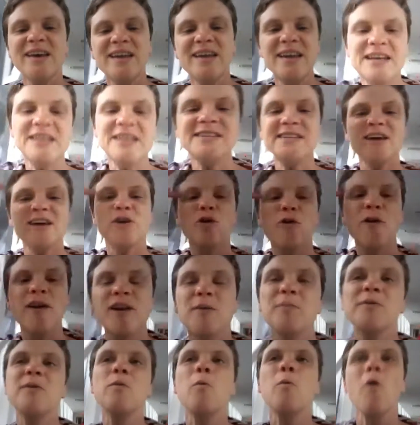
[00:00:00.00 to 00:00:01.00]
It is
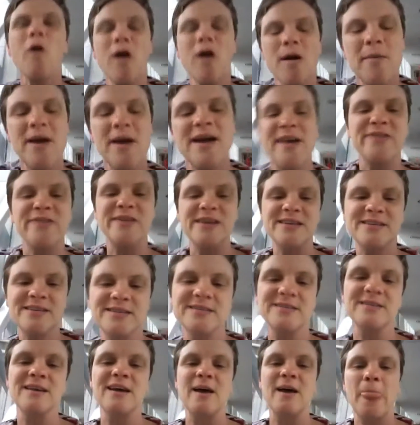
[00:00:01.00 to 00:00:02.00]
incredibly warm in
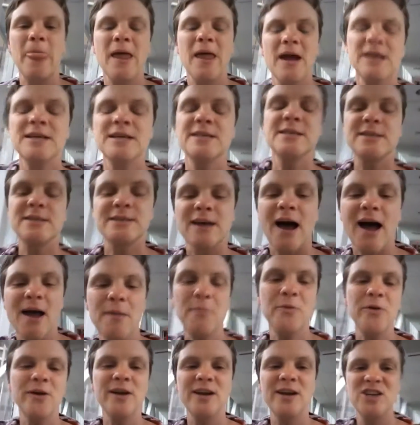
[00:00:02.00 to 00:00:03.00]
this uh,
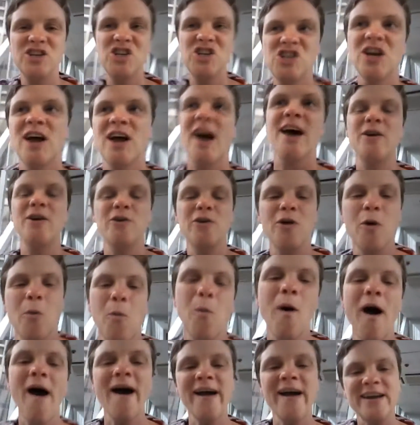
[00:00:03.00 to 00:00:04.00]
sky bridge. I don't know
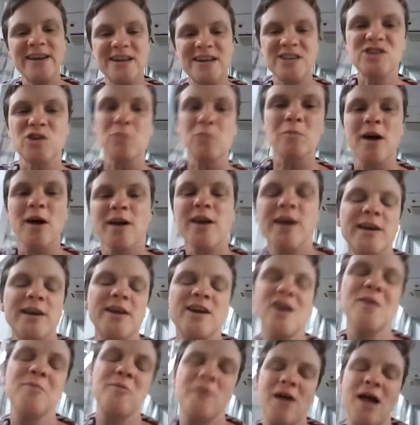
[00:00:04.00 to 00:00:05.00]
why it is so muggy
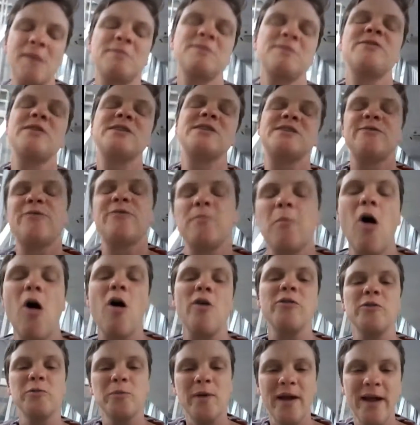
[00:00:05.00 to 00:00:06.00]
in here. Perhaps it's from
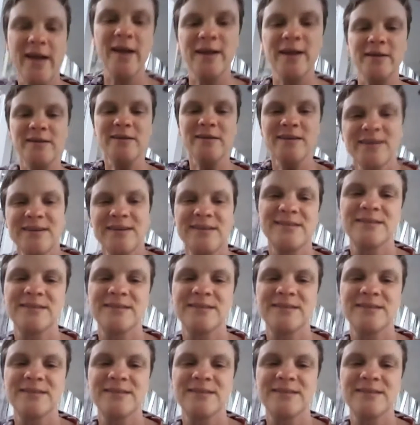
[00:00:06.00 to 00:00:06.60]
all the rain.